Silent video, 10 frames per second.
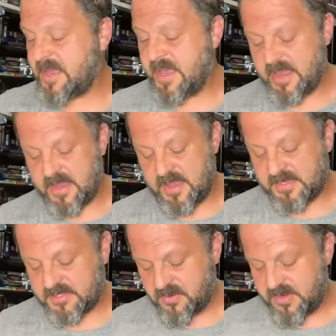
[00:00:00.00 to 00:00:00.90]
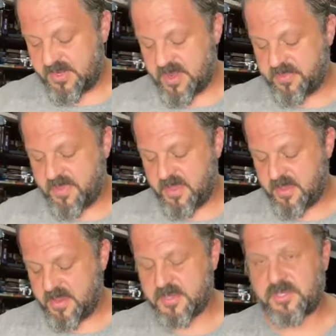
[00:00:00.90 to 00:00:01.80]
It's certainly not
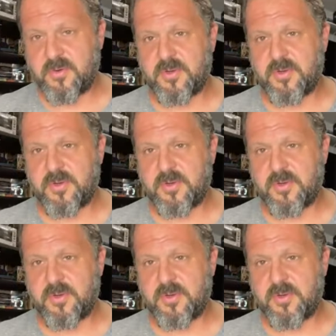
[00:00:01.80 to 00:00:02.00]
the George